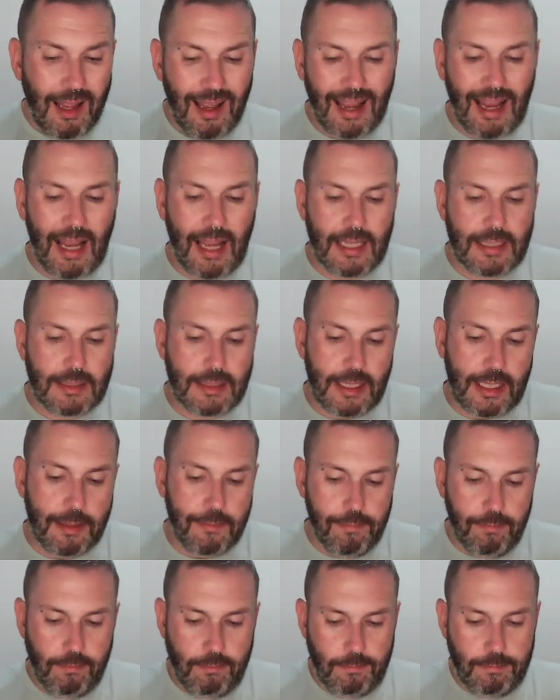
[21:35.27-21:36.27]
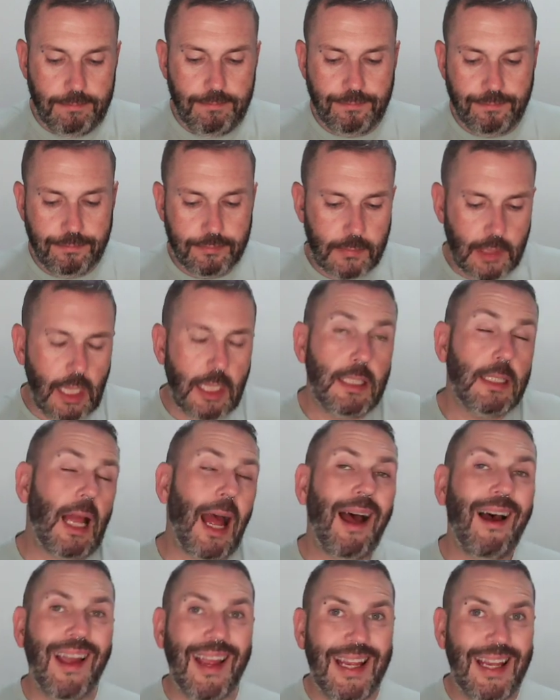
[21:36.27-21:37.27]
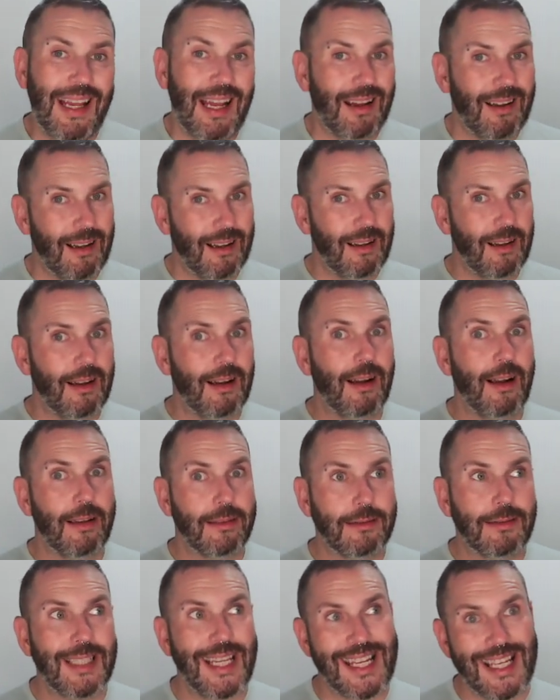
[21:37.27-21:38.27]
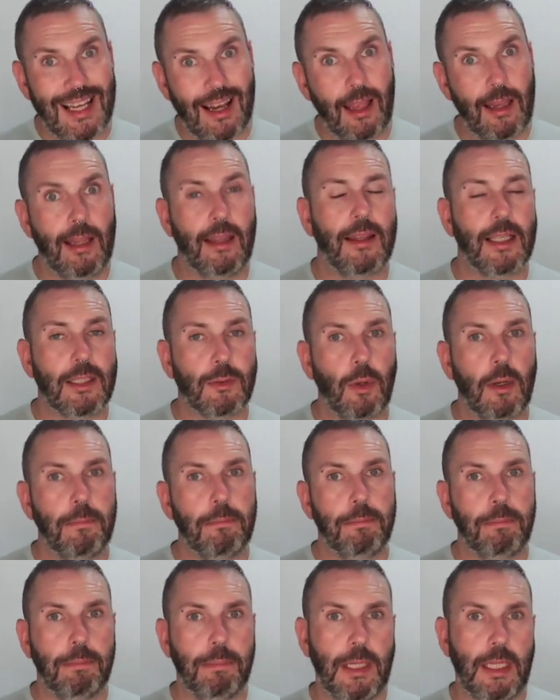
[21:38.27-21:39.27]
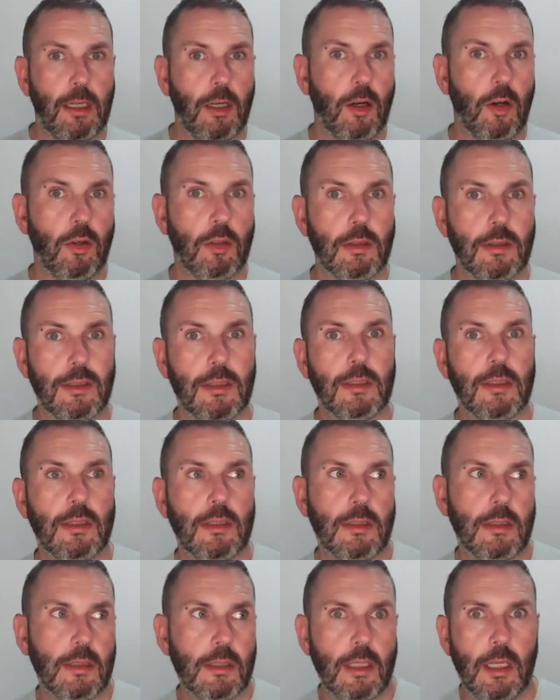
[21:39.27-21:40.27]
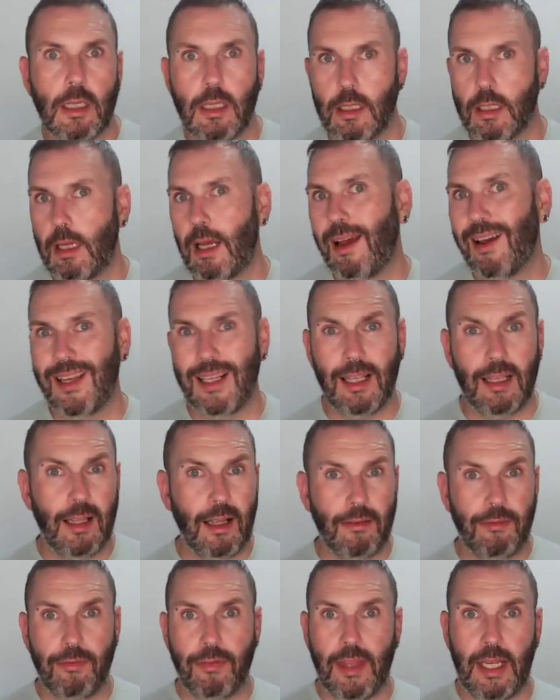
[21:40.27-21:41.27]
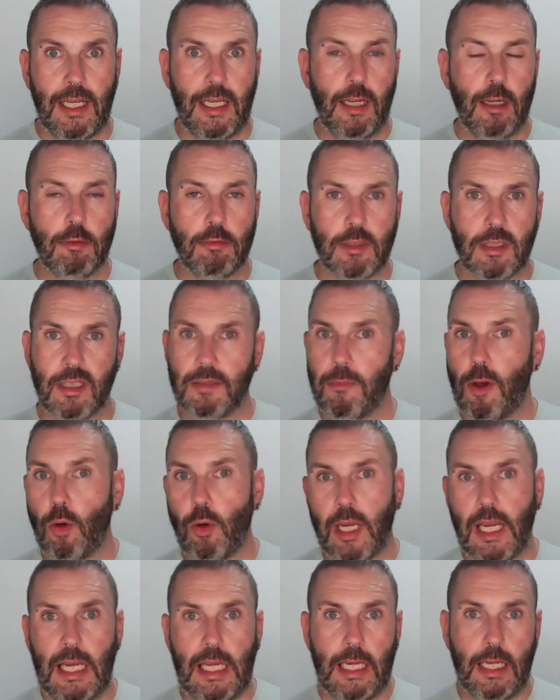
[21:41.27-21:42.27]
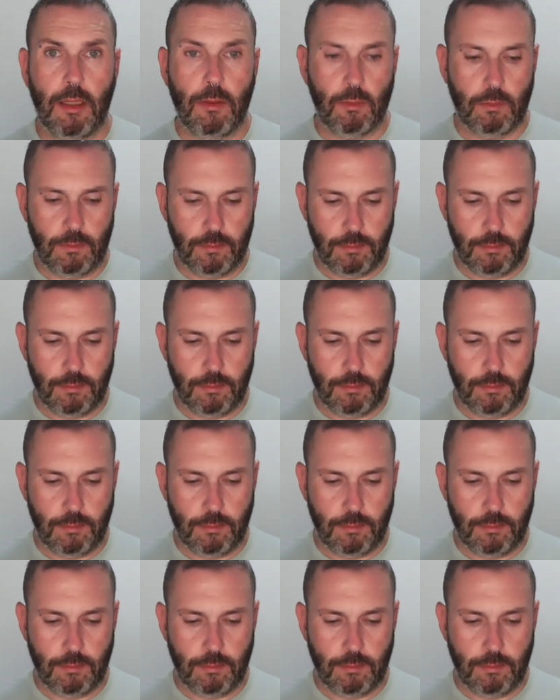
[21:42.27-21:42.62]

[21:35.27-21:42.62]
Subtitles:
And but I did like this one because I love the smoky